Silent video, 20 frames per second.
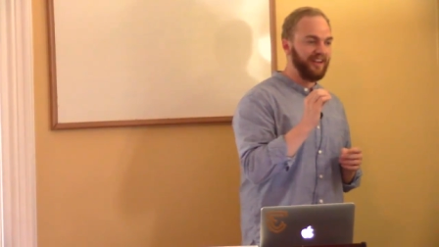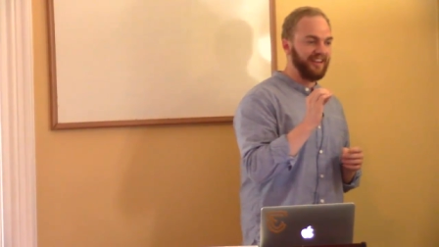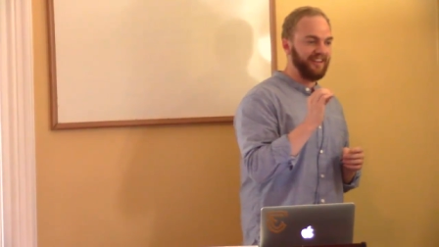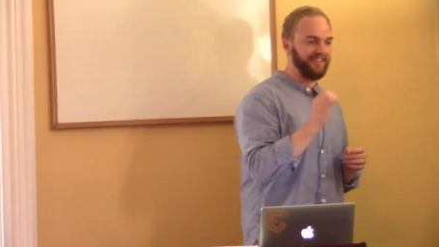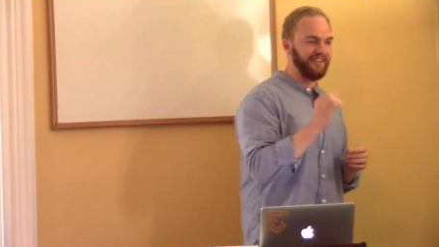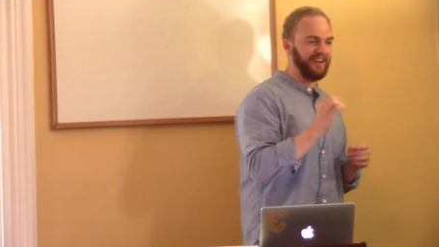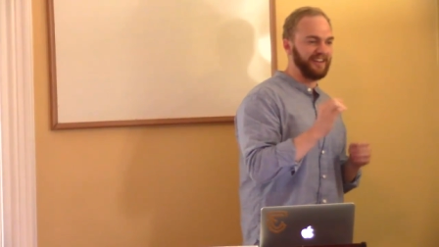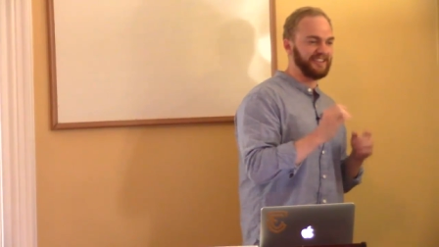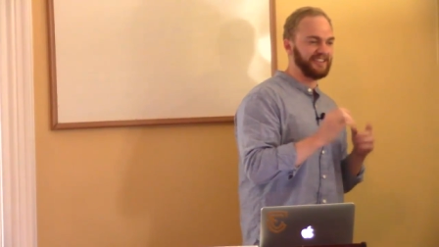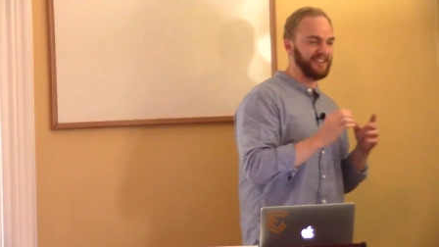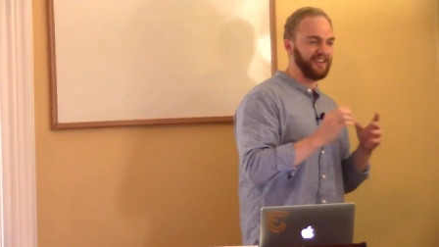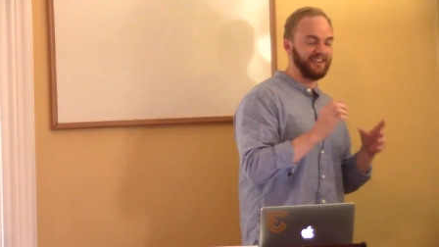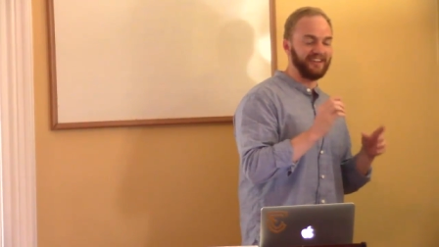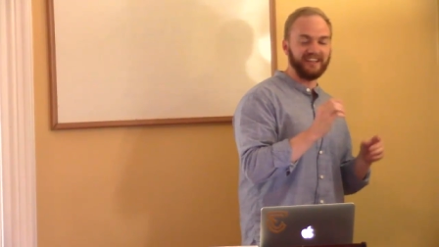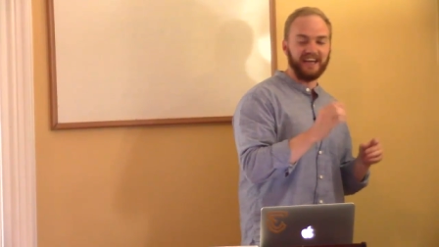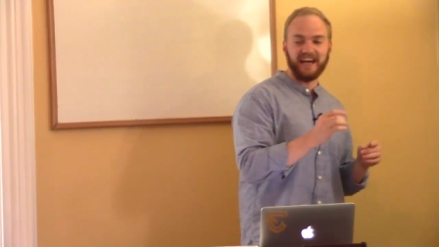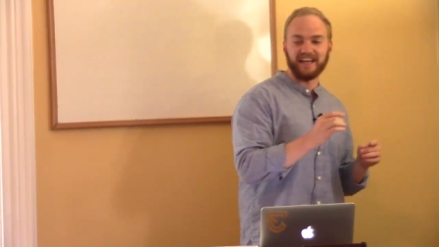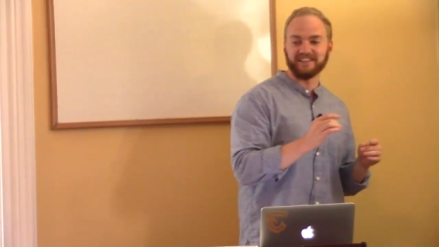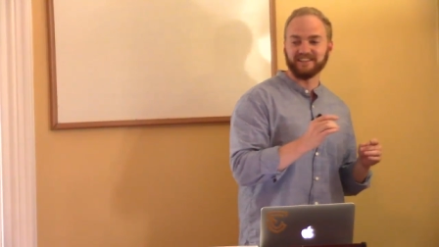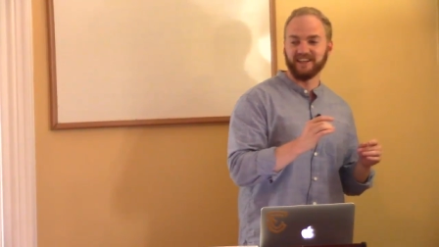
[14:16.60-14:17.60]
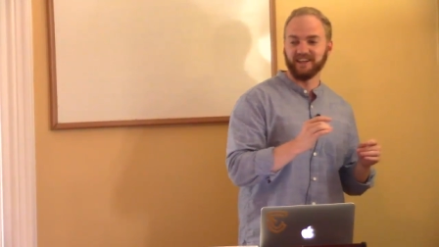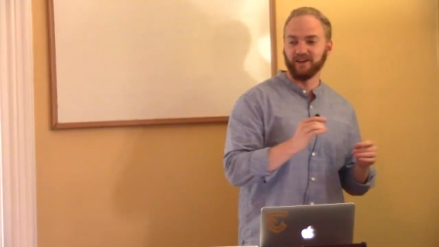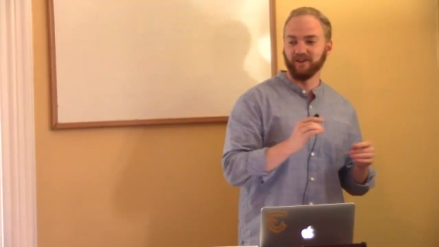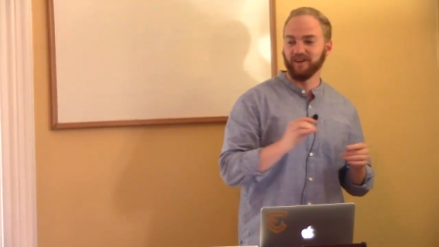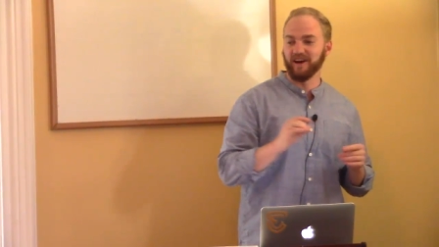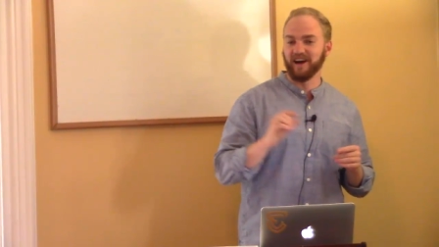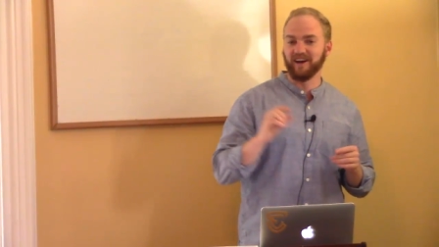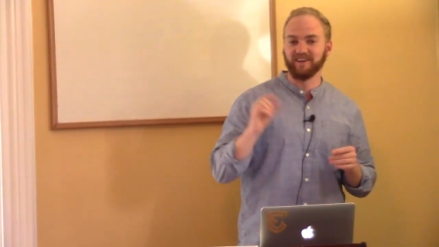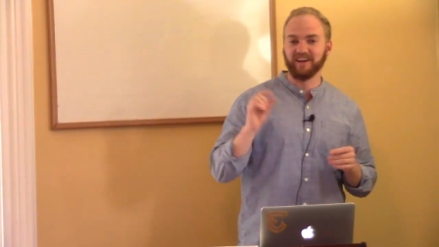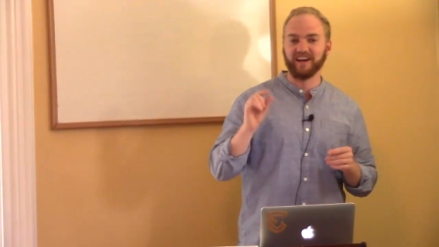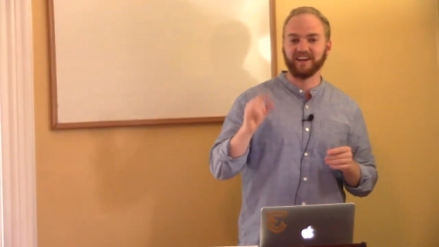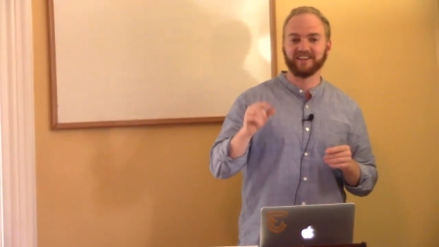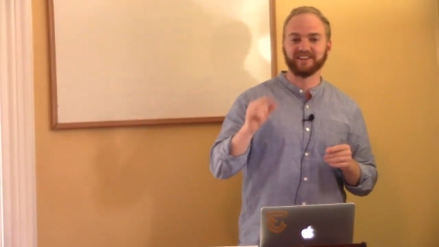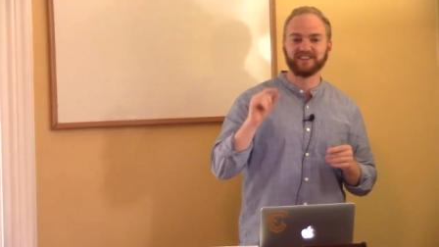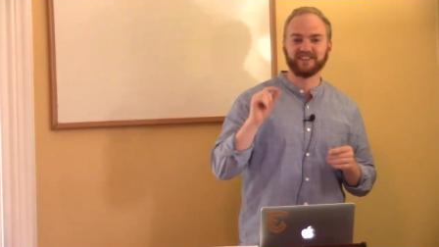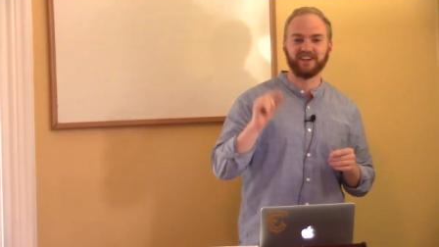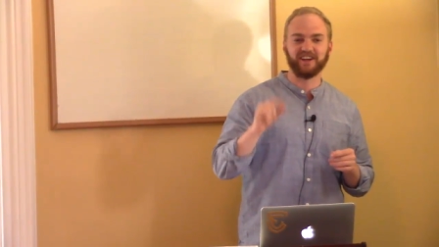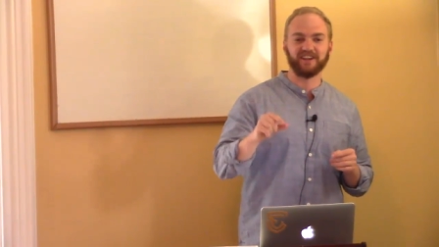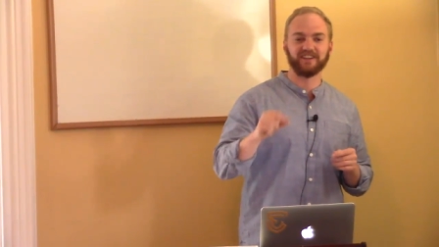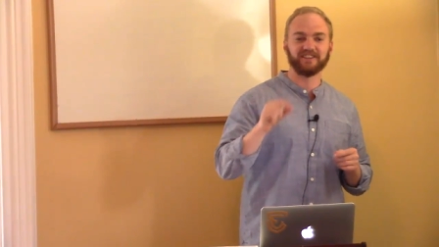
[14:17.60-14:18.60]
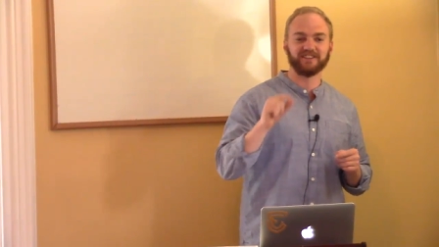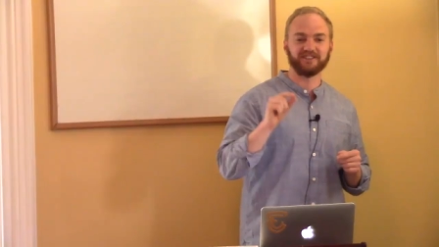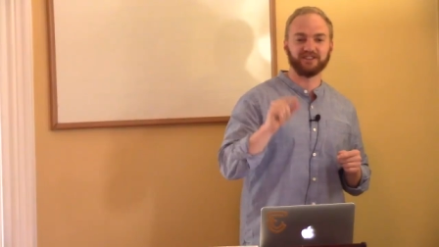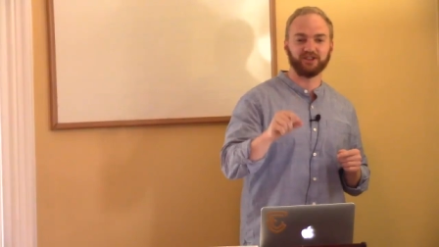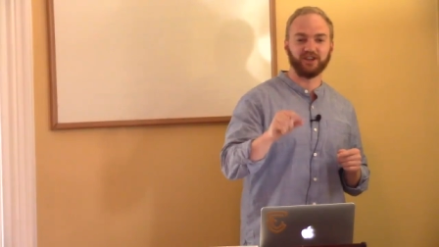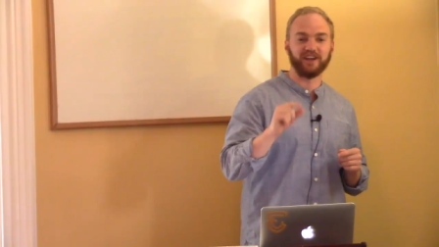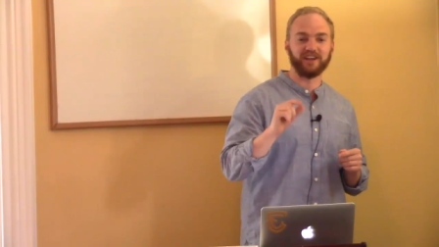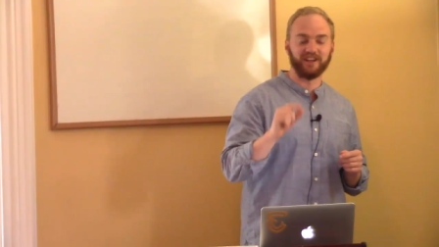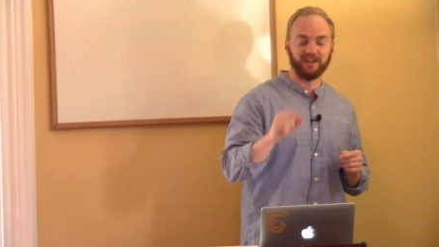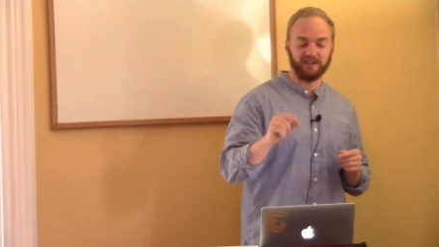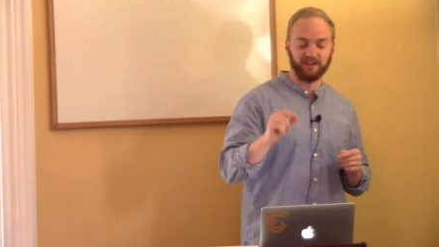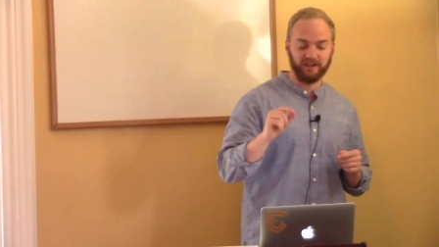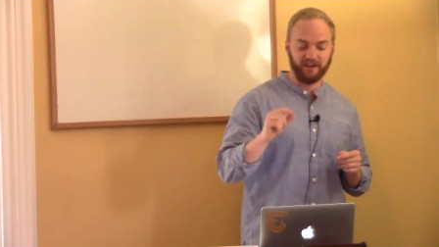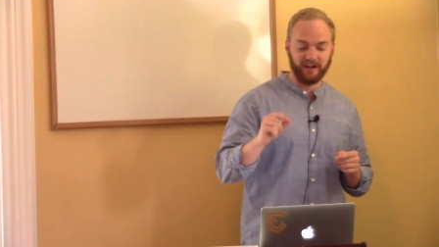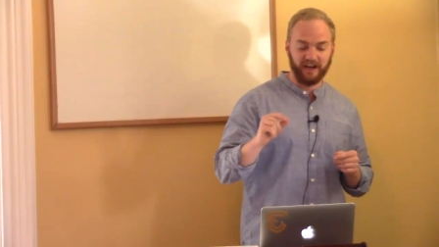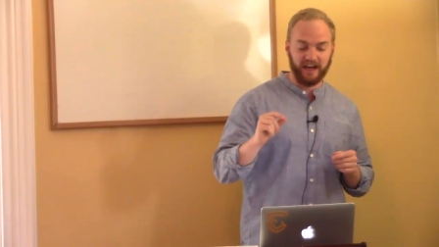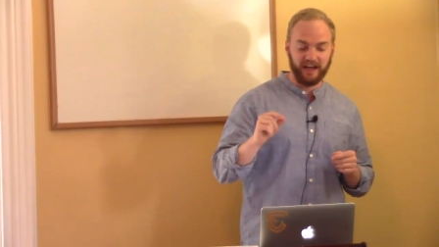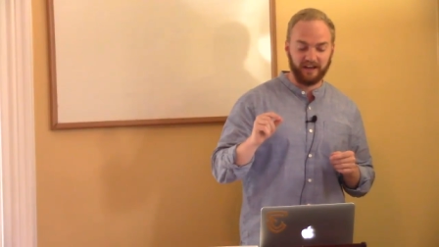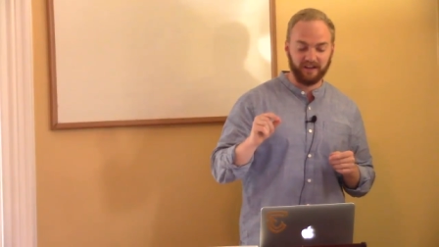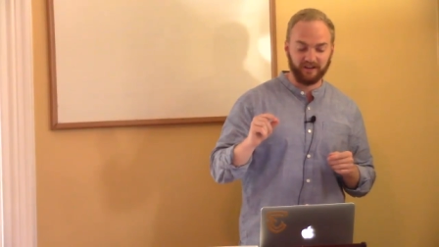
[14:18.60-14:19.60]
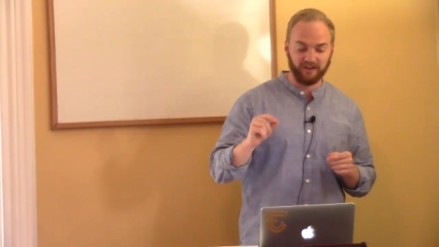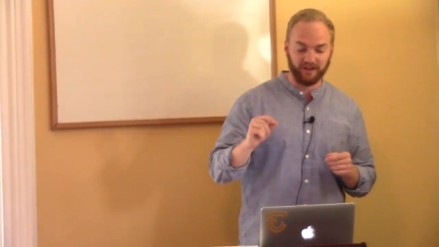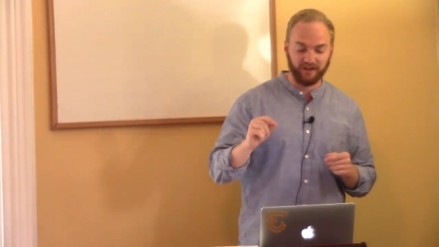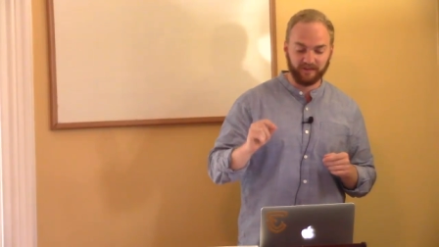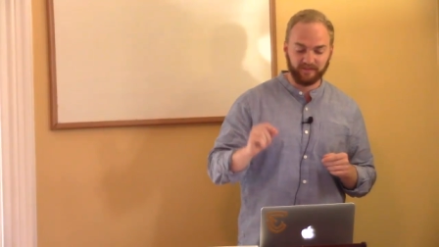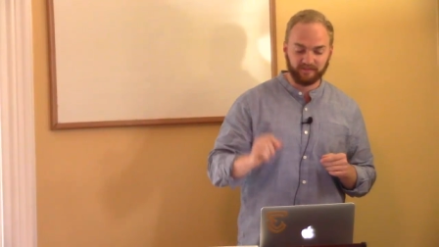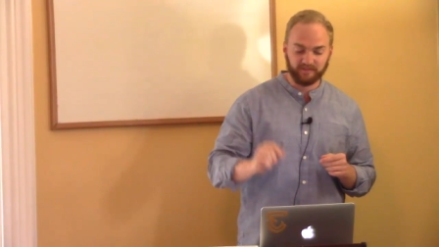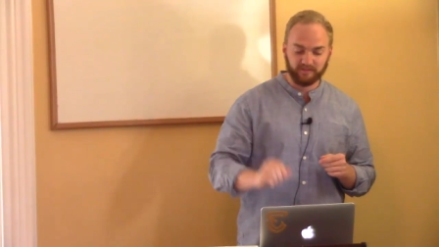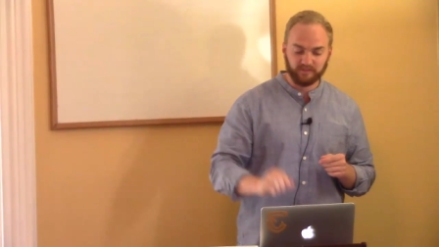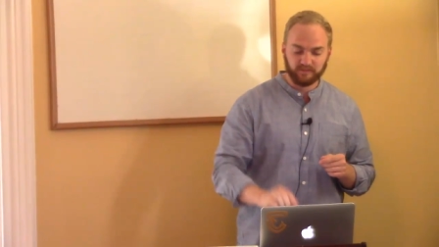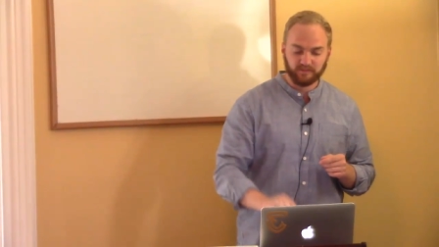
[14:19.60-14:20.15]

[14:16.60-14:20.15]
if I started asking around, I could start triggering your anger.